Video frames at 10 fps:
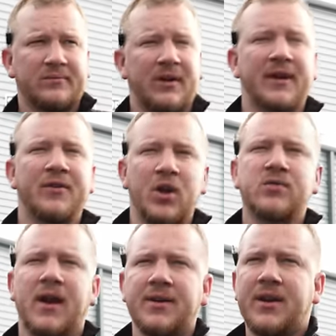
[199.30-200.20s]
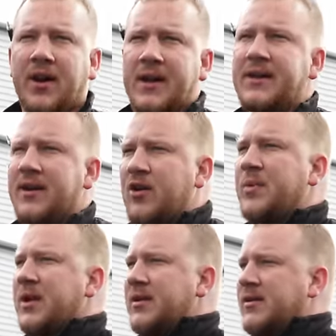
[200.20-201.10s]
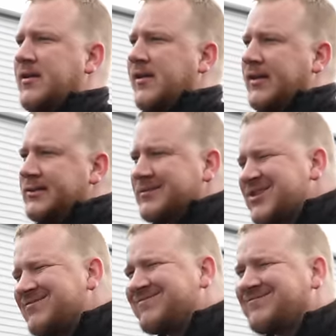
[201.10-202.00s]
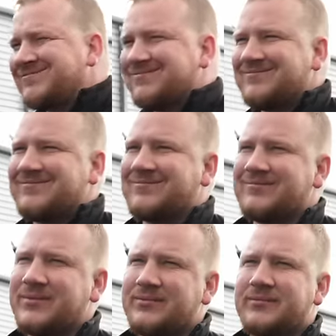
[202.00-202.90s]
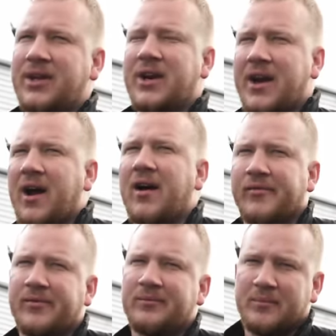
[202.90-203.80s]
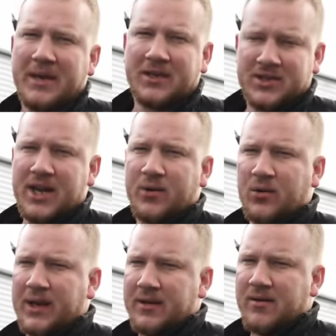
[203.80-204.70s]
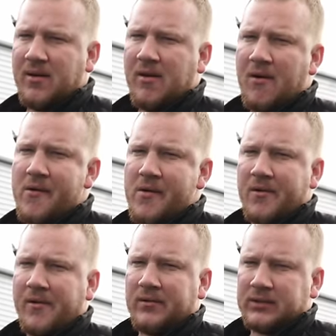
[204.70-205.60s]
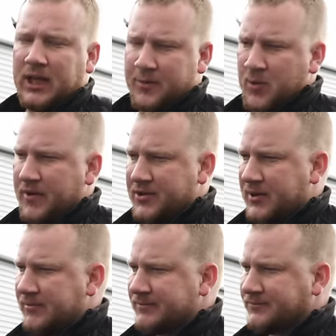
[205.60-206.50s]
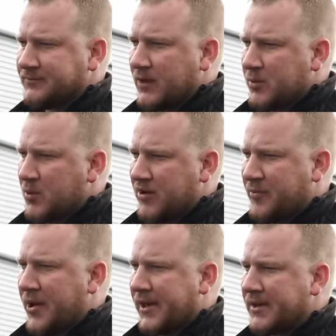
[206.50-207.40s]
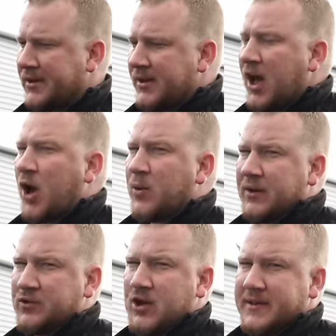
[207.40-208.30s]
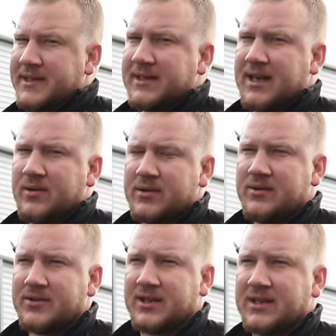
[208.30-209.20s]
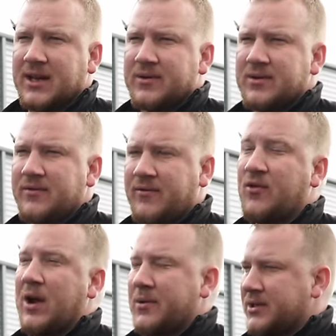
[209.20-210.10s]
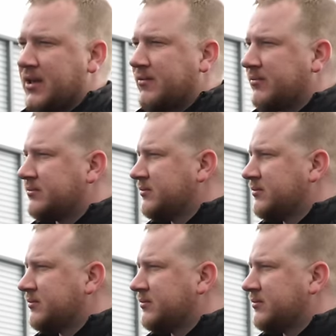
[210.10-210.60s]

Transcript: I think if it goes for under 9, it would be 9.5. Make it 10 all in. It'd be worth doing. It'd be worth buying. I would have to drive it 6 hours, not 6 hours, 4 hours home.